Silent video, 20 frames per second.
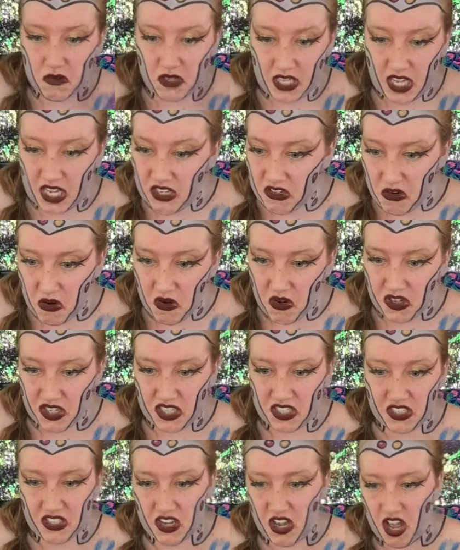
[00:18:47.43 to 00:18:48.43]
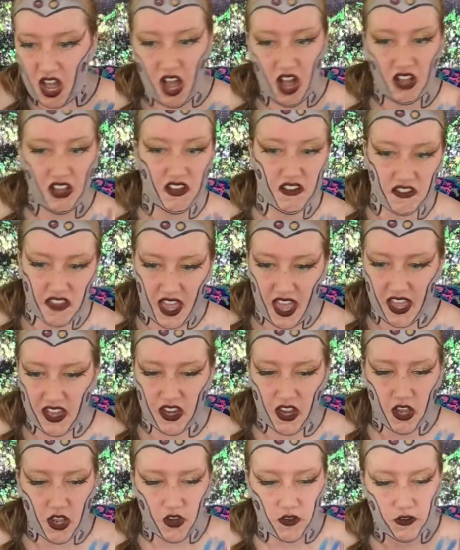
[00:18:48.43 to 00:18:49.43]
ignoring all of that
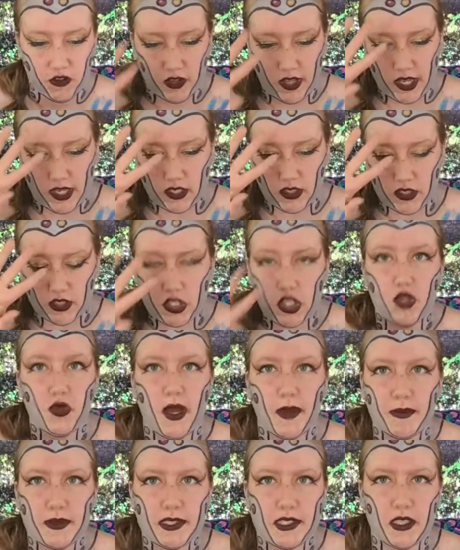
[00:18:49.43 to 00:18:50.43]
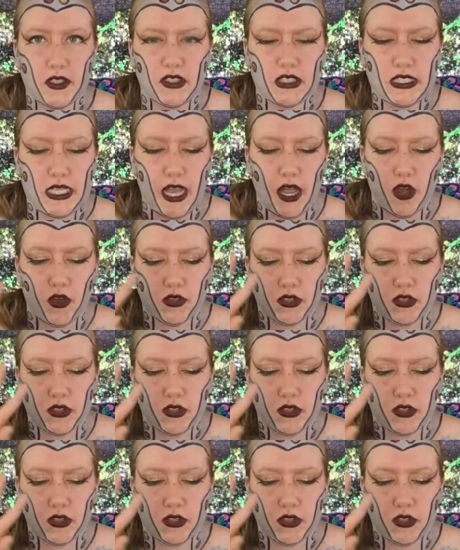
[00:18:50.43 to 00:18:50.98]
for like 2 episodes now,